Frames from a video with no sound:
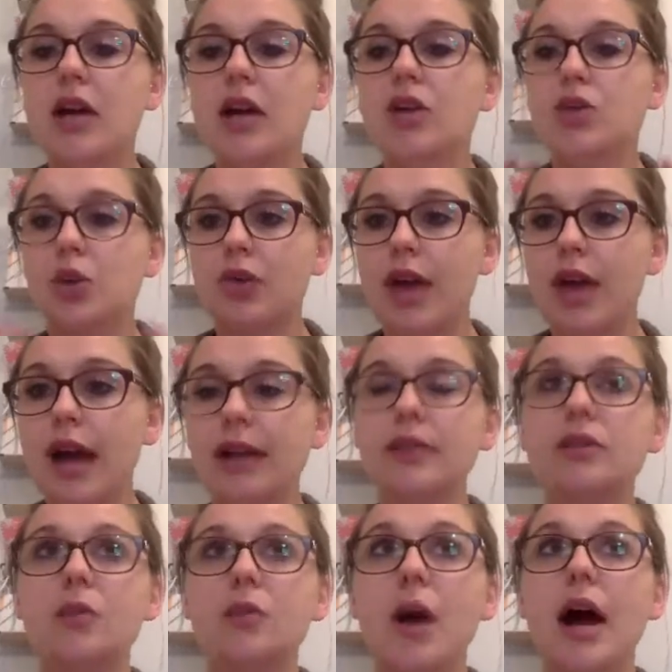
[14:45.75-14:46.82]
So that
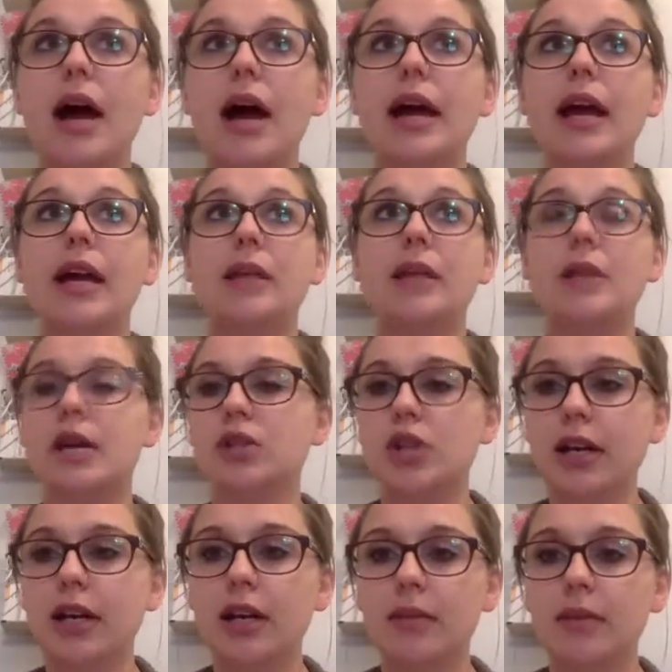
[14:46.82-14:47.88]
is why, and I'm not
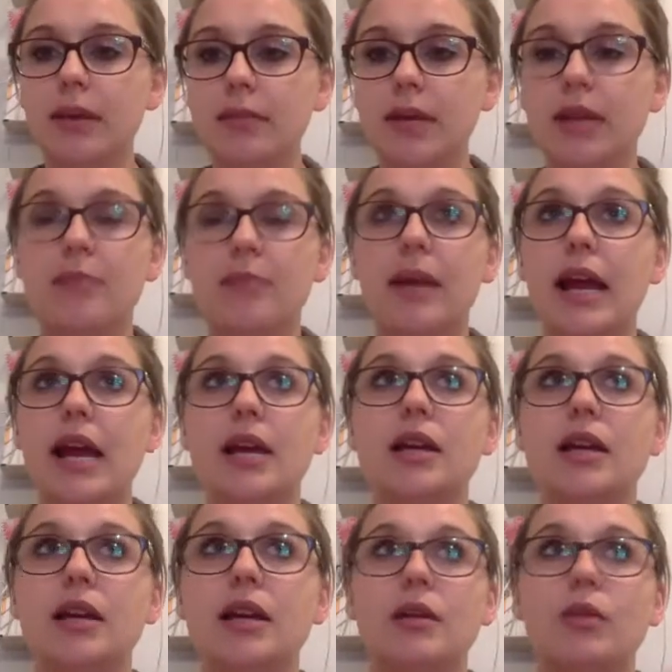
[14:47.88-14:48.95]
trying to be mean by
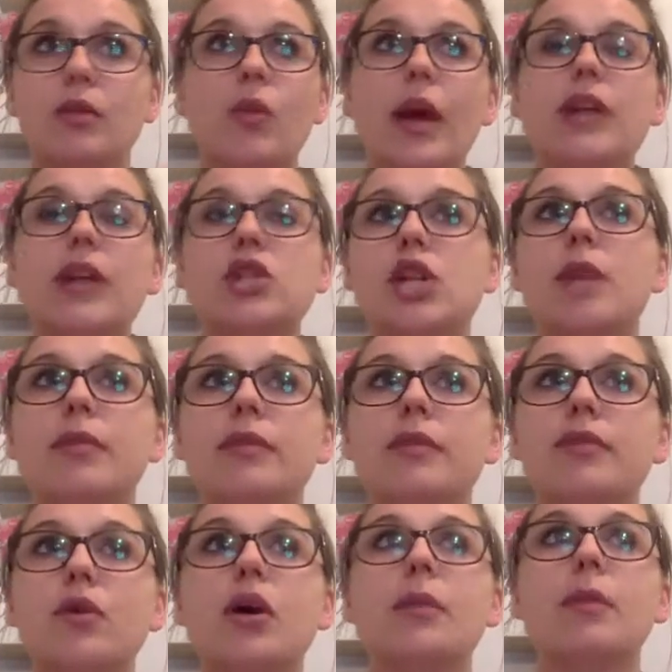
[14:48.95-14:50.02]
any way, shape, or
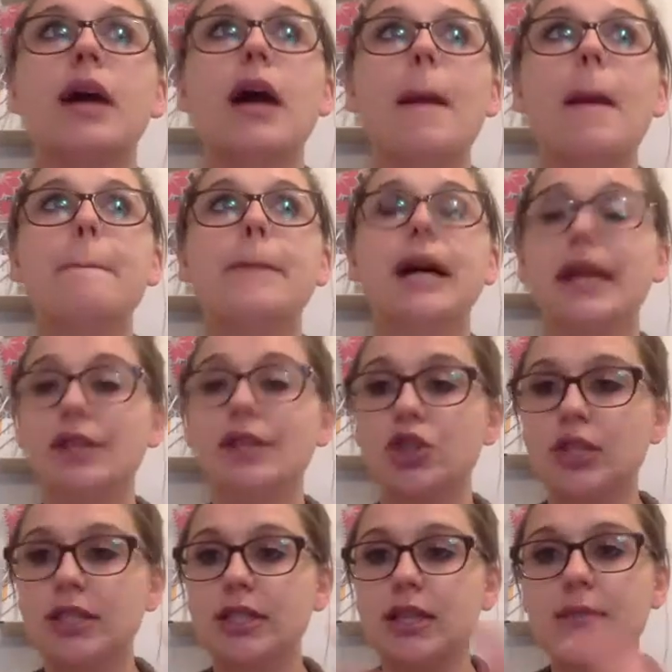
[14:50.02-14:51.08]
form, but it's
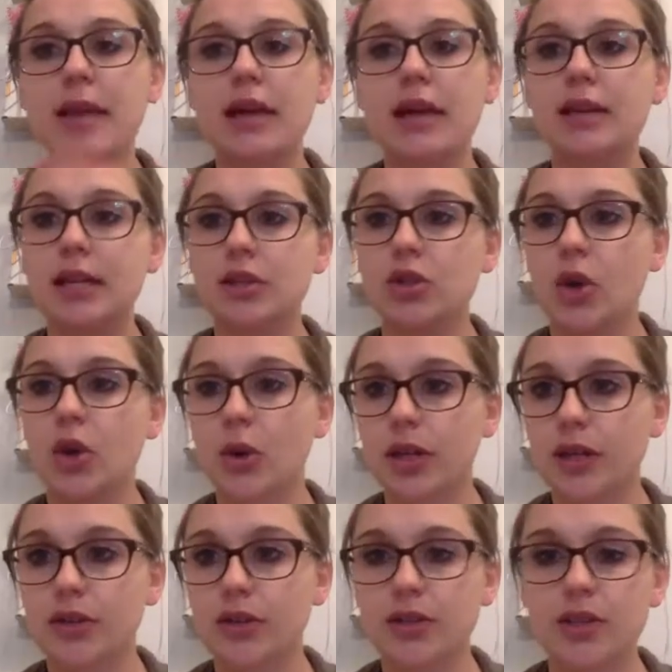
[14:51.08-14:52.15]
just to make things go a
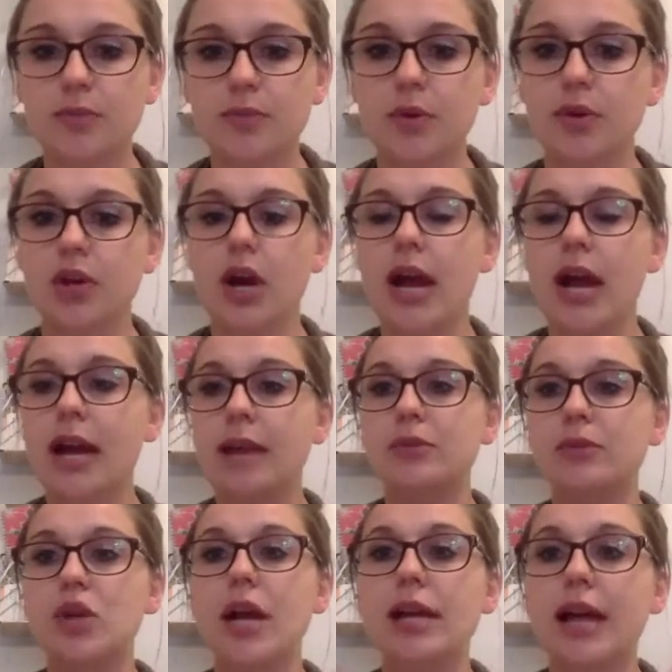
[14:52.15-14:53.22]
little smoother. And I'm
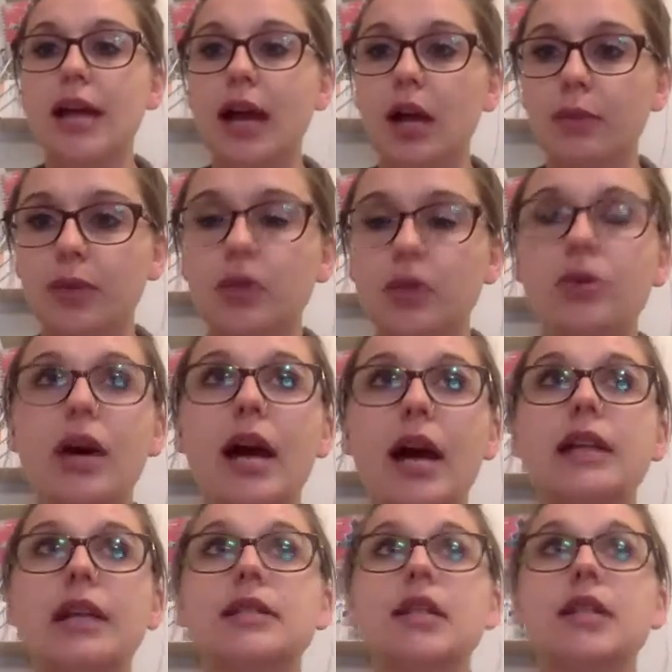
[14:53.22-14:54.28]
trying to help you
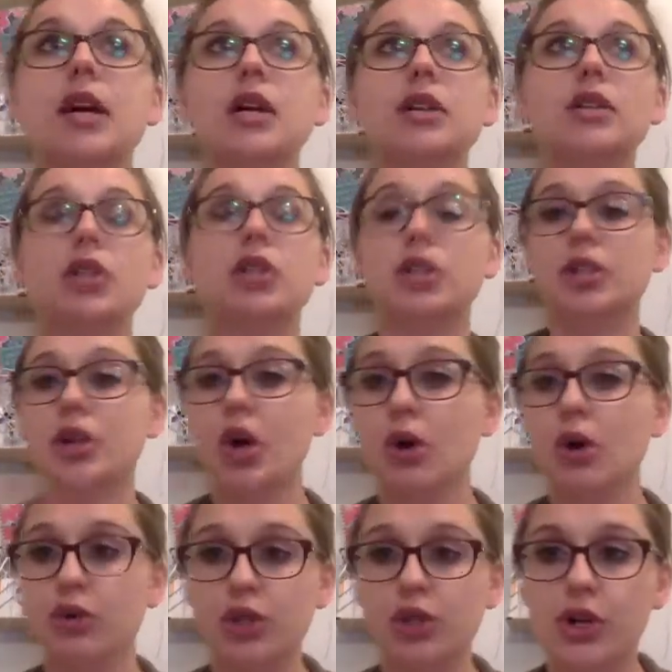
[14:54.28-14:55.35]
guys learn to
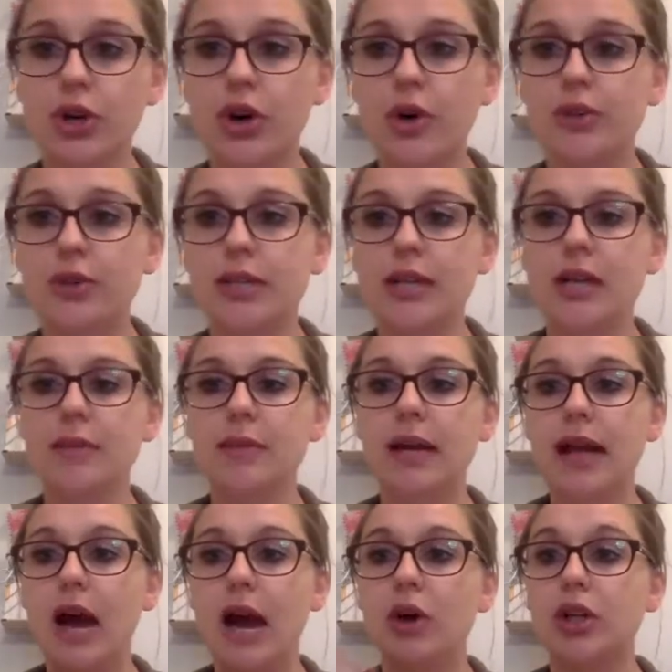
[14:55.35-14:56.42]
coach your own team, and
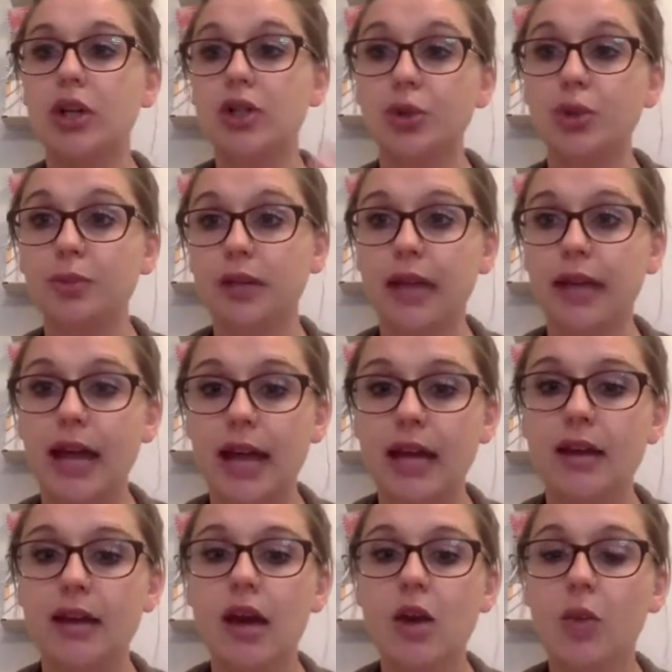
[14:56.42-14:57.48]
how to duplicate
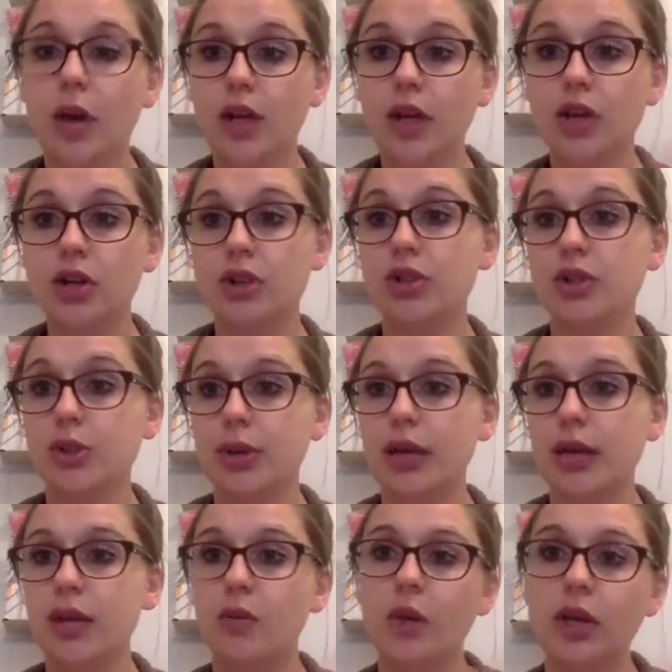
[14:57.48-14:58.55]
what you're doing
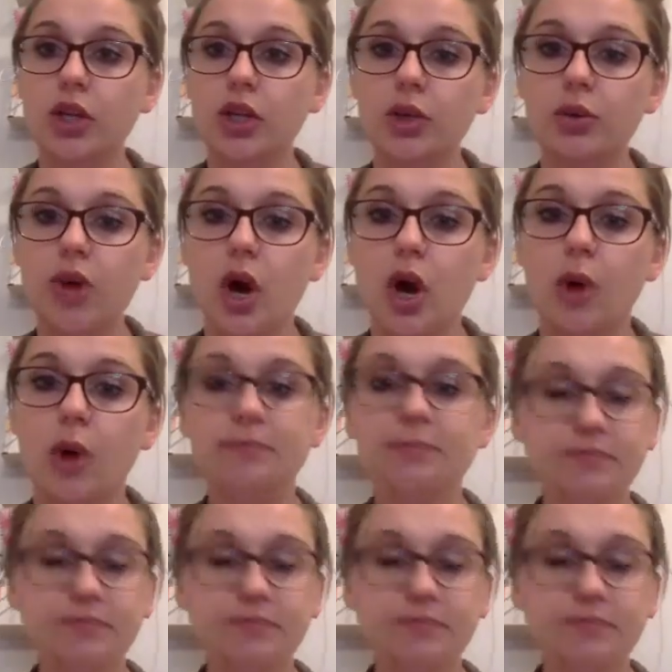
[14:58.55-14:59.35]
and what you know.